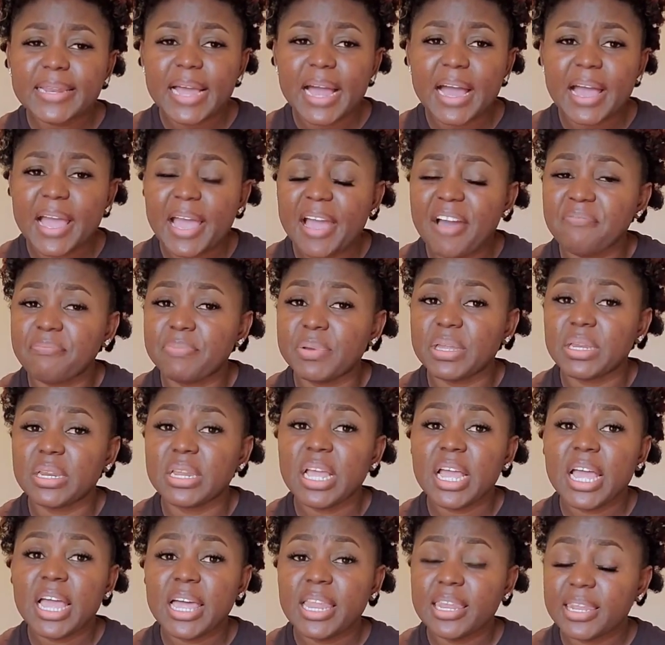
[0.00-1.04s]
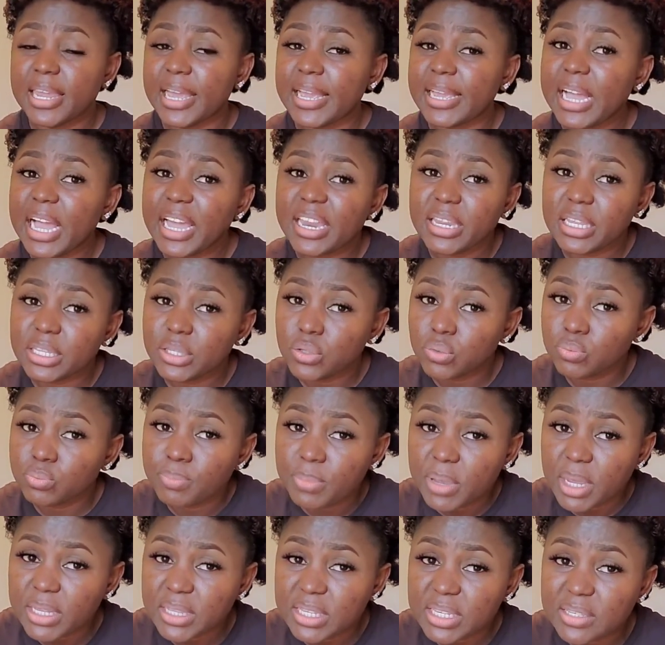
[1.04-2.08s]
I have been like, I need to
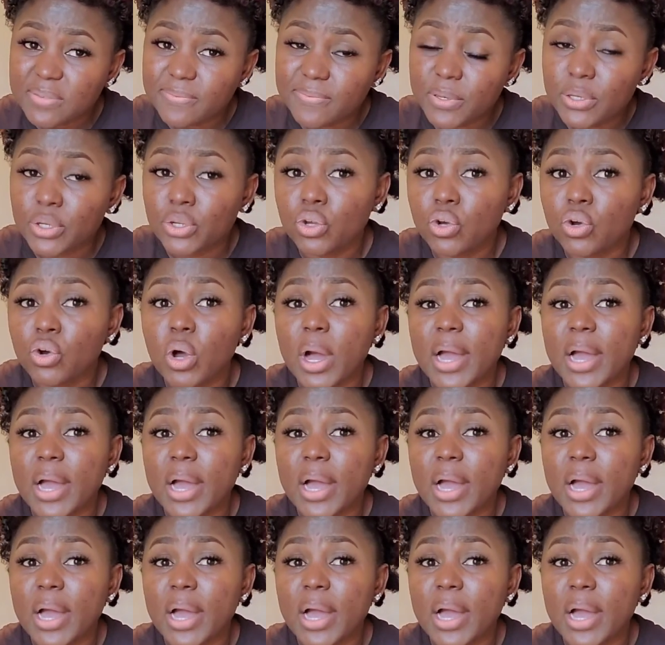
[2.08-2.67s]
make this video.